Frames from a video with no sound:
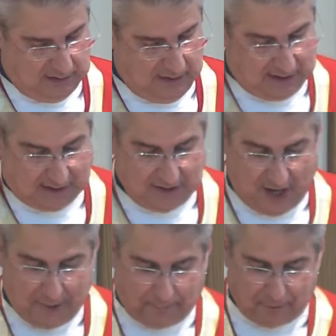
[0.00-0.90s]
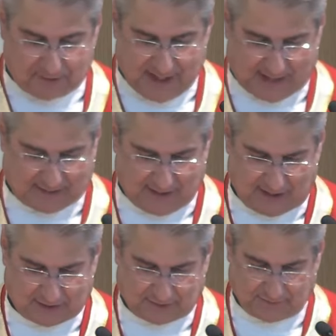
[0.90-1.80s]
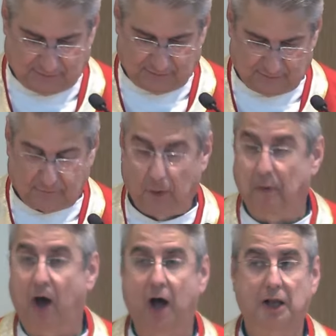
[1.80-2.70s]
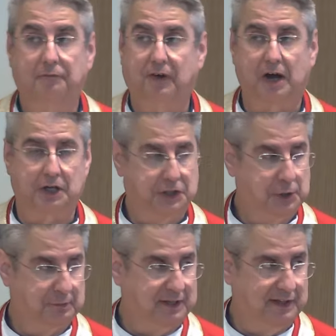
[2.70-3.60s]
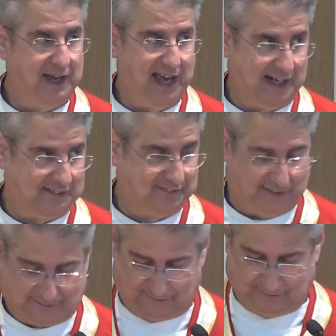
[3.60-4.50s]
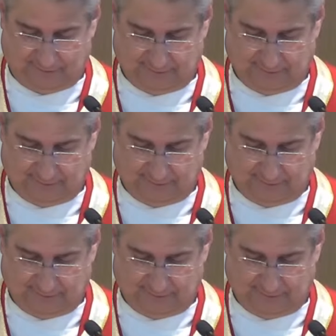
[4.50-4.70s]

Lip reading: It cannot protect us from all of our human excesses.